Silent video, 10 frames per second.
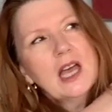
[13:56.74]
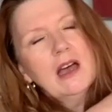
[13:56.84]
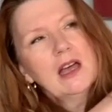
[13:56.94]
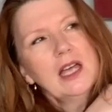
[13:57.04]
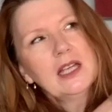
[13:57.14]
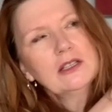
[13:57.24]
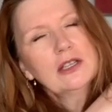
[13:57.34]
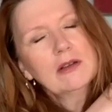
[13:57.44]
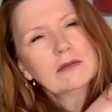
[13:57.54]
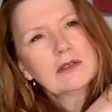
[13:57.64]
tie
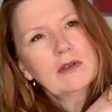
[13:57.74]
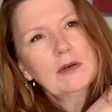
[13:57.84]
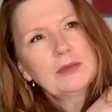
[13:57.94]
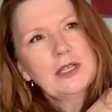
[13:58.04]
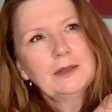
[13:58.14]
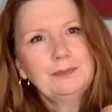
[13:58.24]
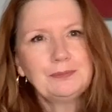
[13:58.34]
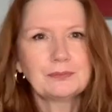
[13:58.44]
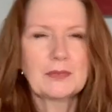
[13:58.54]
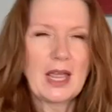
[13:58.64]
shoulder option
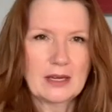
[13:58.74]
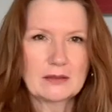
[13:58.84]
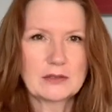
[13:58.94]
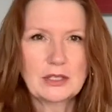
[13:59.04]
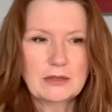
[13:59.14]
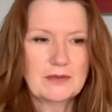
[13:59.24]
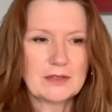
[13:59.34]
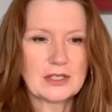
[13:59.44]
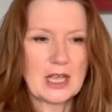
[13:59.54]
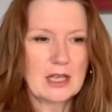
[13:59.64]
and two
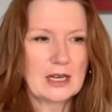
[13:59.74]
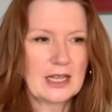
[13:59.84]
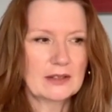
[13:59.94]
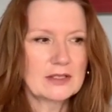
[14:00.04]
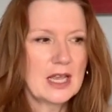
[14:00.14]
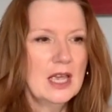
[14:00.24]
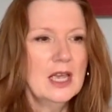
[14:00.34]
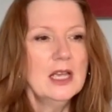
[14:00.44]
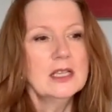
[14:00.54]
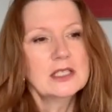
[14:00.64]
different skirt lengths.
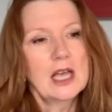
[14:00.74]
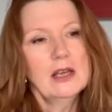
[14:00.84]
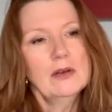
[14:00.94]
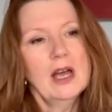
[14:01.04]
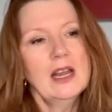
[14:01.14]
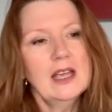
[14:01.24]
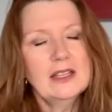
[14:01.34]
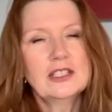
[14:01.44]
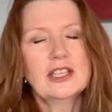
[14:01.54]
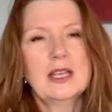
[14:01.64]
So I
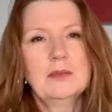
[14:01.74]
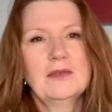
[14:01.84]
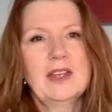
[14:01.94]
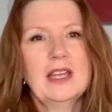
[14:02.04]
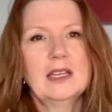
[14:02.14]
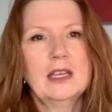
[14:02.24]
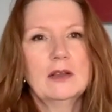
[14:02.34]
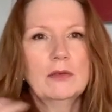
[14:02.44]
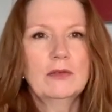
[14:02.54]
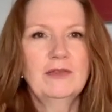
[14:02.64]
like the shape of it, you know,
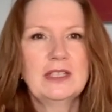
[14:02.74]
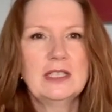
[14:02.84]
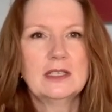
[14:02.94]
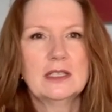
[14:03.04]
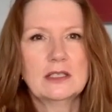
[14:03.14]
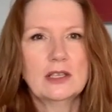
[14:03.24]
all fitted at the